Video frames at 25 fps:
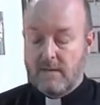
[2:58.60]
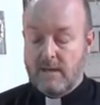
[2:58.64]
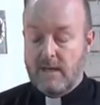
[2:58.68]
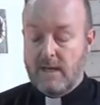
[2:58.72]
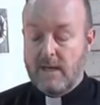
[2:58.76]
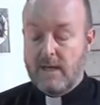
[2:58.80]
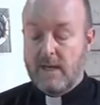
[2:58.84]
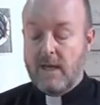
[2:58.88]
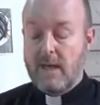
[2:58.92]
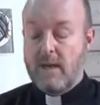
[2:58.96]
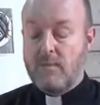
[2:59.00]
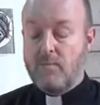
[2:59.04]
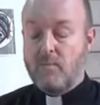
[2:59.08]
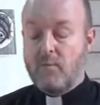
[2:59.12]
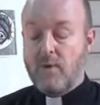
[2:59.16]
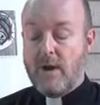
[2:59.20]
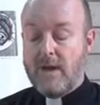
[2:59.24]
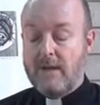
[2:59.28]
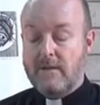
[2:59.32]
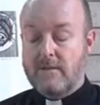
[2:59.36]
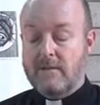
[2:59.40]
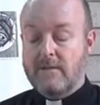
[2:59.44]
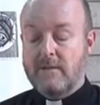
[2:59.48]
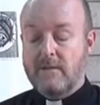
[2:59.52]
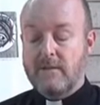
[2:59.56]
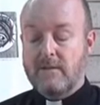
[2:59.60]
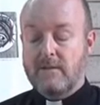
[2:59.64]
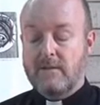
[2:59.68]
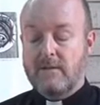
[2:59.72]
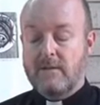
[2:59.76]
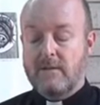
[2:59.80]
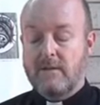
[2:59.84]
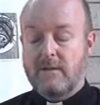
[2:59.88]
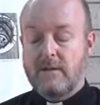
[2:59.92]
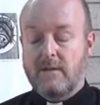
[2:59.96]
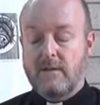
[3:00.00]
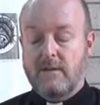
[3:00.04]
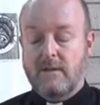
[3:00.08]
He embraced it,
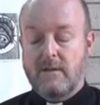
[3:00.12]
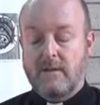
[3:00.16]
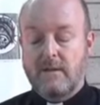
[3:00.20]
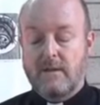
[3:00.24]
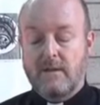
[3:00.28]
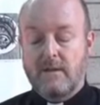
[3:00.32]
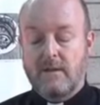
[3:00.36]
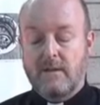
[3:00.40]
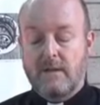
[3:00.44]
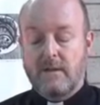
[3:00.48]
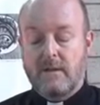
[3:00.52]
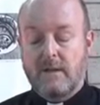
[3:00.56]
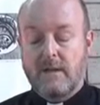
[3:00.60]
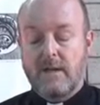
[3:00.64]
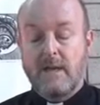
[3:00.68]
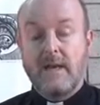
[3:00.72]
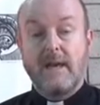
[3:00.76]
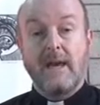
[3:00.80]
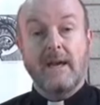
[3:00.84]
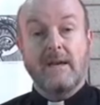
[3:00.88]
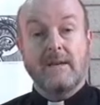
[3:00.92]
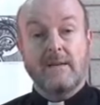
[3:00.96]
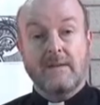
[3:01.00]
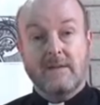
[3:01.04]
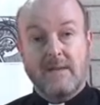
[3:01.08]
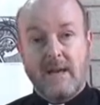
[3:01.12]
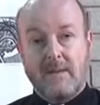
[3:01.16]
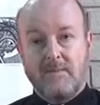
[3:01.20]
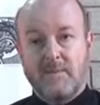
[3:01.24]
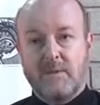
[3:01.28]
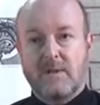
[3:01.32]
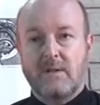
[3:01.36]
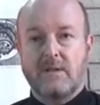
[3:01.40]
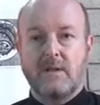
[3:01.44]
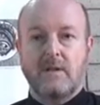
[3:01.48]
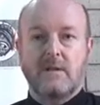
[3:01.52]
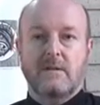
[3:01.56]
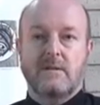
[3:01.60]
he
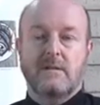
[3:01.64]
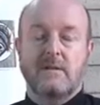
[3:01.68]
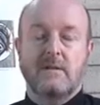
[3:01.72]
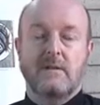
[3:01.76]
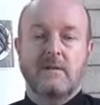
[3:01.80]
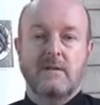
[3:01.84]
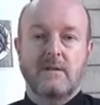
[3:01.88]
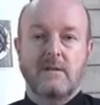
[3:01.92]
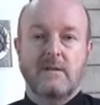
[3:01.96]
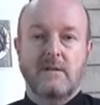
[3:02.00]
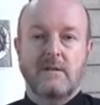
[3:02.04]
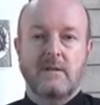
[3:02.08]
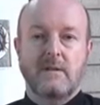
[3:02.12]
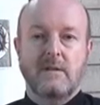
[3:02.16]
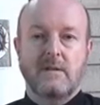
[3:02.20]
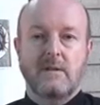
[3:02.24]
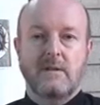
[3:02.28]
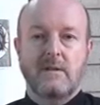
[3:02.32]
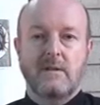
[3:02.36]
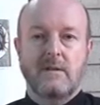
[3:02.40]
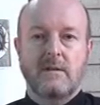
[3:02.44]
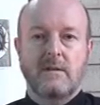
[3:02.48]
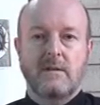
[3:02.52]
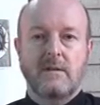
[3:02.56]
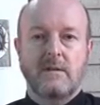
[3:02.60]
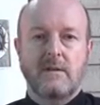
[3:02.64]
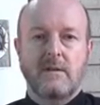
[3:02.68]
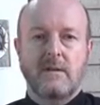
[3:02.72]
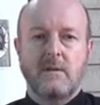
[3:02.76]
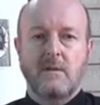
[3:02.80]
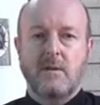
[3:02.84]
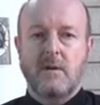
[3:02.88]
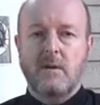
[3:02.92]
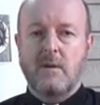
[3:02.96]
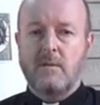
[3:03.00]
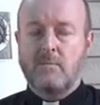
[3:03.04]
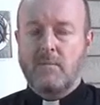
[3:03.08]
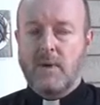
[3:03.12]
accepted it,
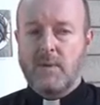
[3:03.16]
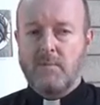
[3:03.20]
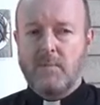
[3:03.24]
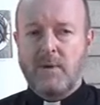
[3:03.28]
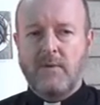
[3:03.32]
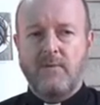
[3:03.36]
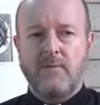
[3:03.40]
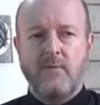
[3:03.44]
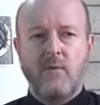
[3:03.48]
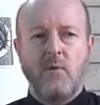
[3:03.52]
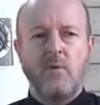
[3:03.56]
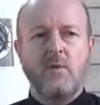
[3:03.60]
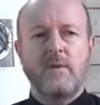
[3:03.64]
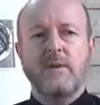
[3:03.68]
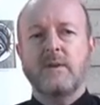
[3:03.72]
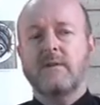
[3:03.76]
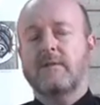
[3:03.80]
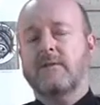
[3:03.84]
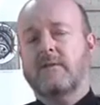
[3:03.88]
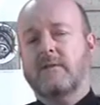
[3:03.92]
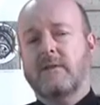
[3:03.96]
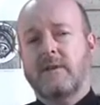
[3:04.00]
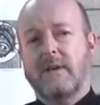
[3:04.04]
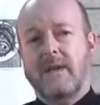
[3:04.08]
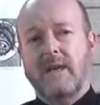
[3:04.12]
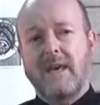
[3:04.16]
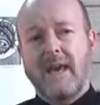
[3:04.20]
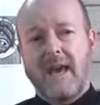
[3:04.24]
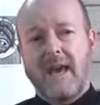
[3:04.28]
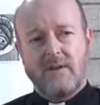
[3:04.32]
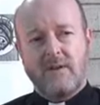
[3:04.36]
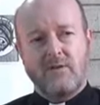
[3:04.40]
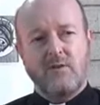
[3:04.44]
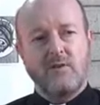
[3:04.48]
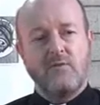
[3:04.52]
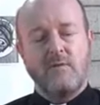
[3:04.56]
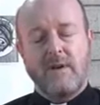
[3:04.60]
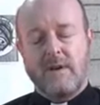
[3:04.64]
but before this, he
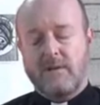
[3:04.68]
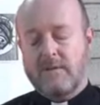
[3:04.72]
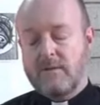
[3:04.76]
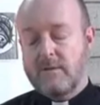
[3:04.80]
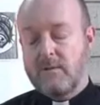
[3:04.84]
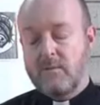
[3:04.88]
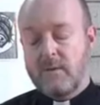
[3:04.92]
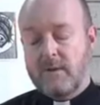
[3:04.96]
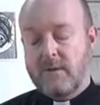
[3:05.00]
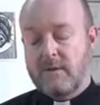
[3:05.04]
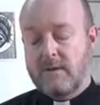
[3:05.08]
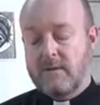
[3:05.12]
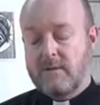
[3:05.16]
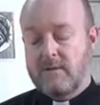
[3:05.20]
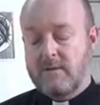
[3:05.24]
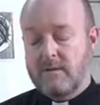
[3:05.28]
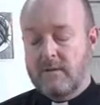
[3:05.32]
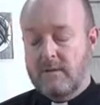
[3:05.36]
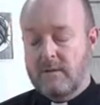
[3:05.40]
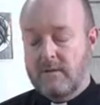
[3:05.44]
to wrestle with it.